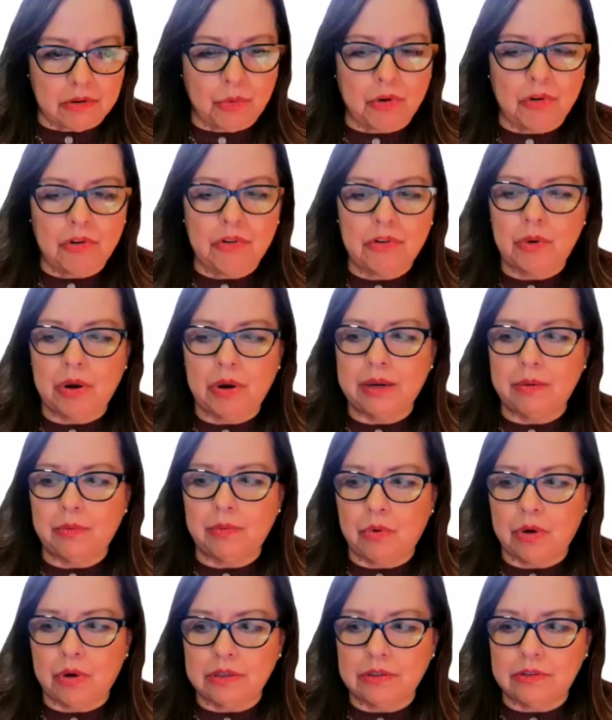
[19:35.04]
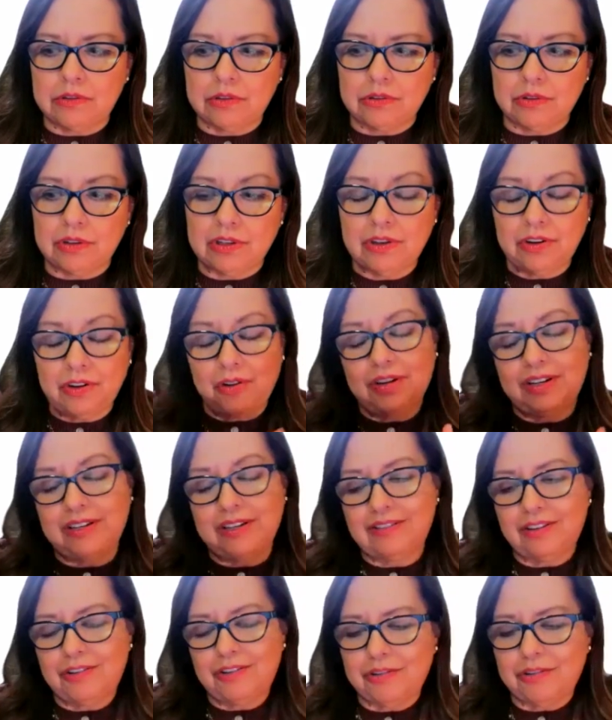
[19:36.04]
Where do I want to, and
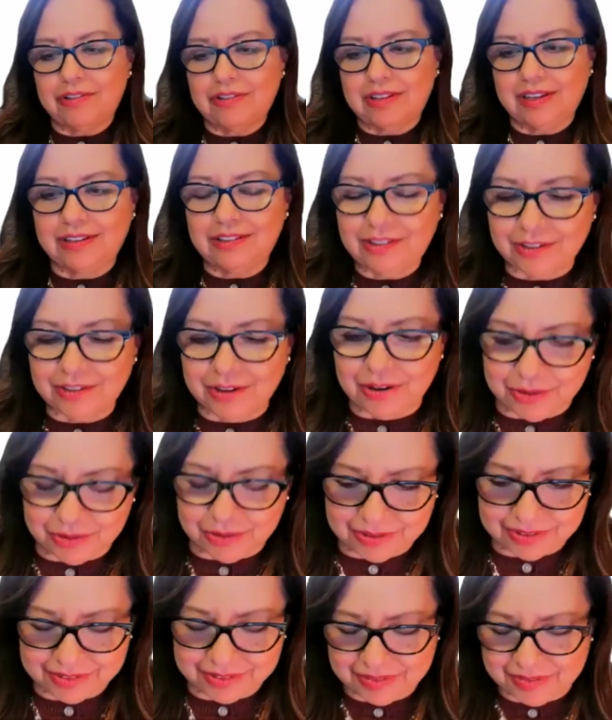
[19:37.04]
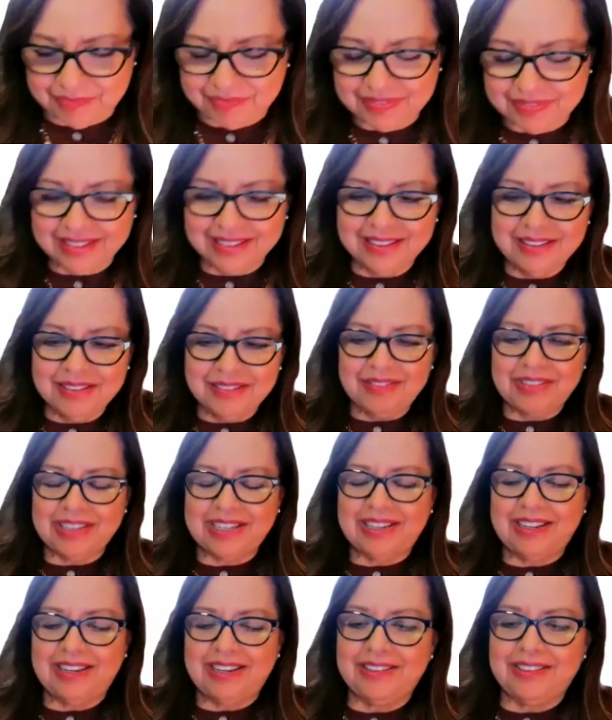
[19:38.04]
it's interesting too,
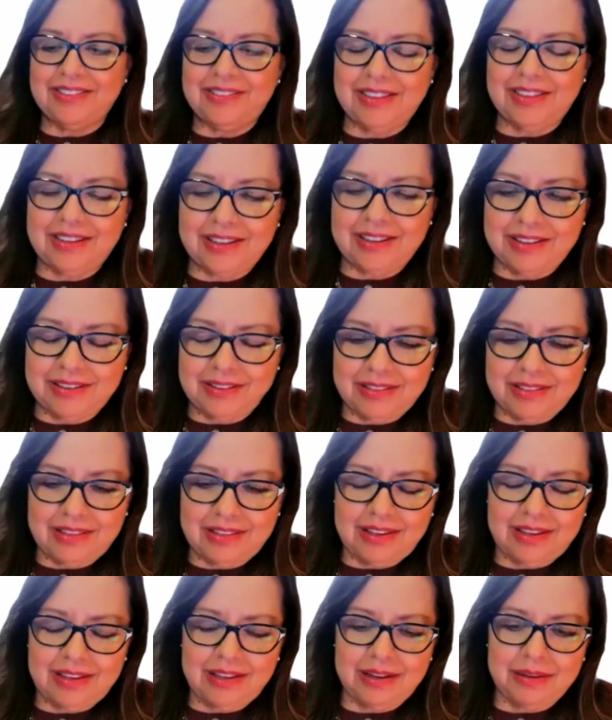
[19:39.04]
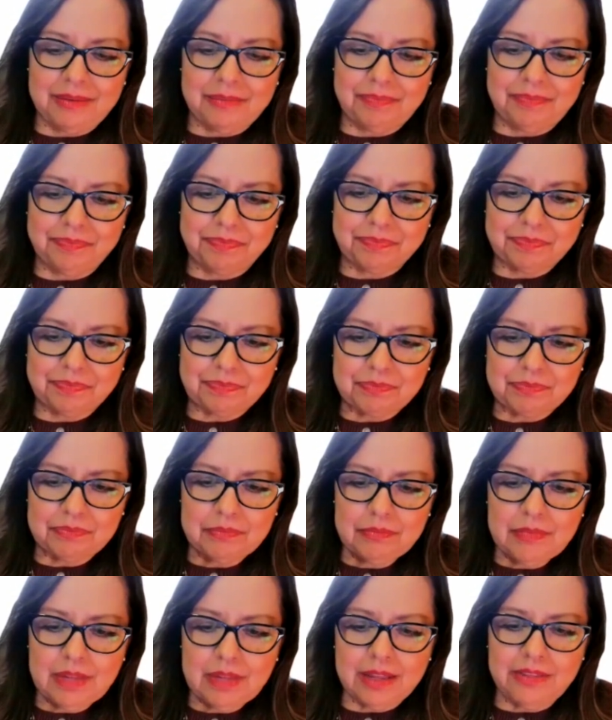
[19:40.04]
because the
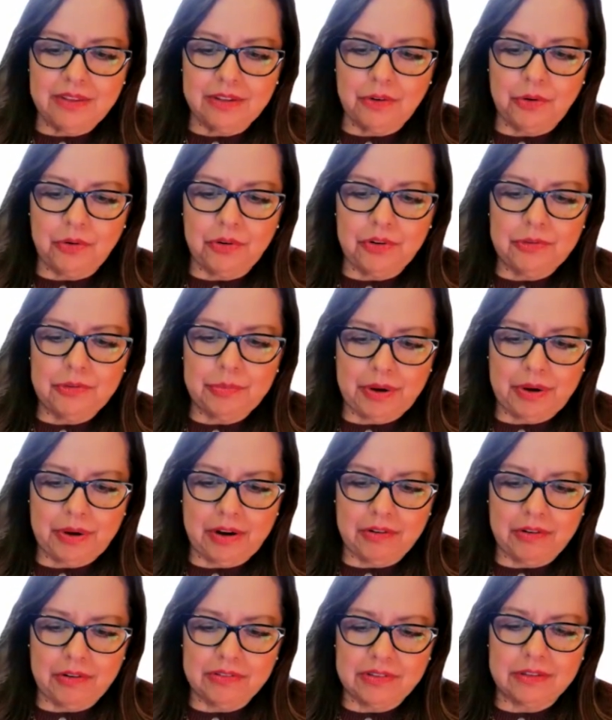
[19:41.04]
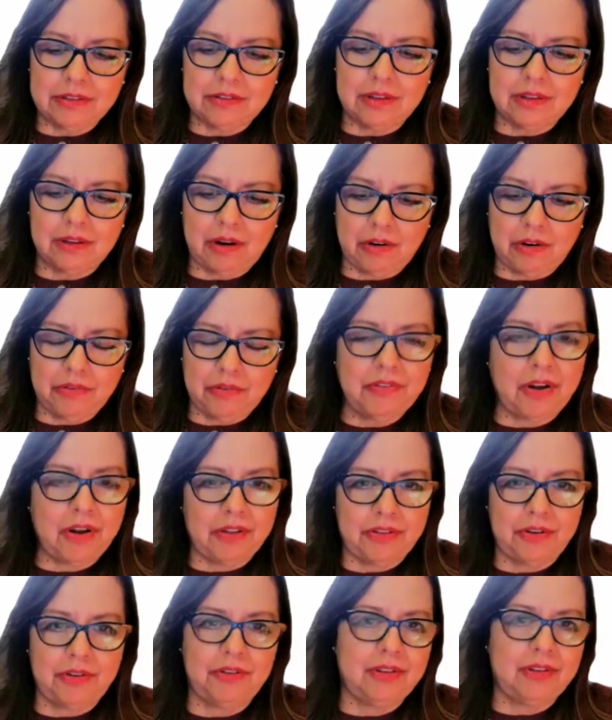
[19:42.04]
Lord's Prayer is like the Our
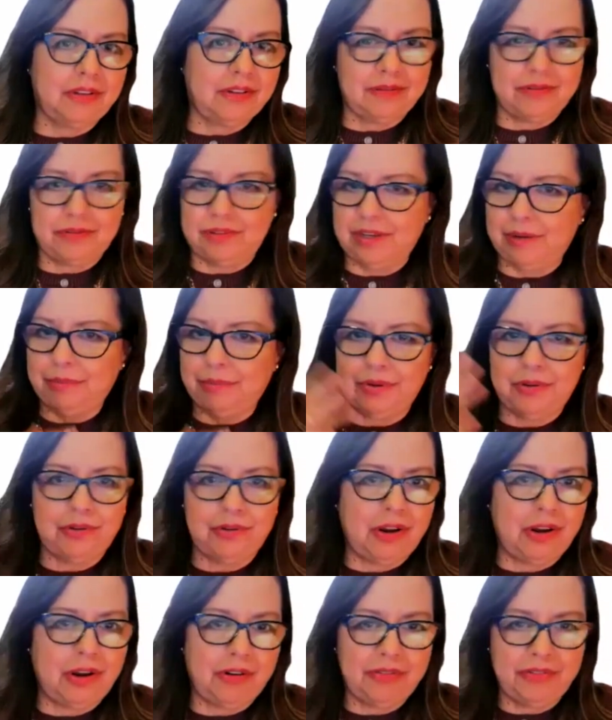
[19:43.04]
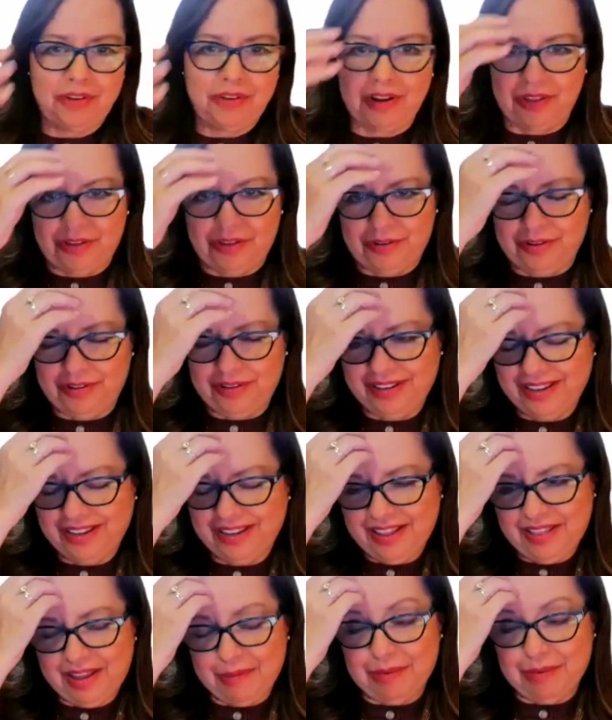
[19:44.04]
Father, the typical Our Father
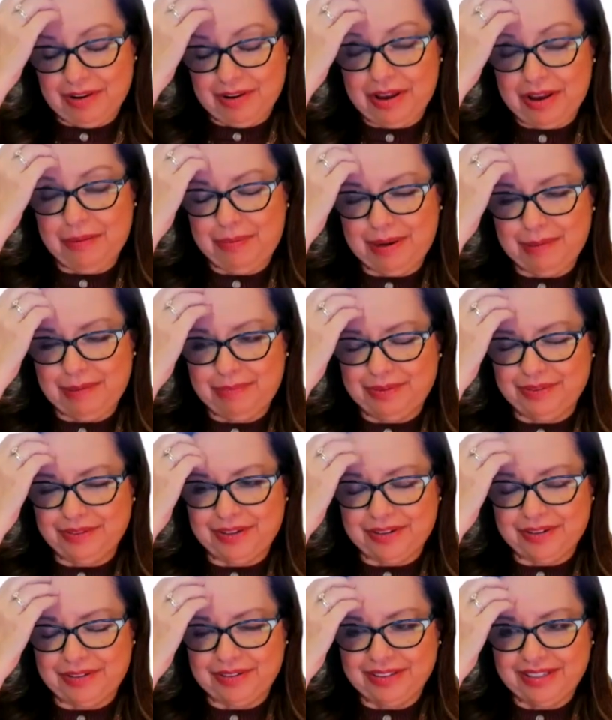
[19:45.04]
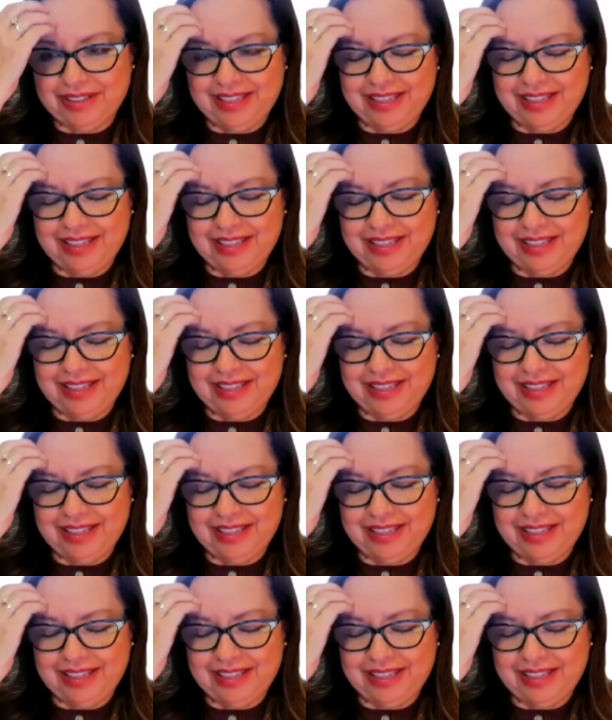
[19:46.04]
that a lot of people know.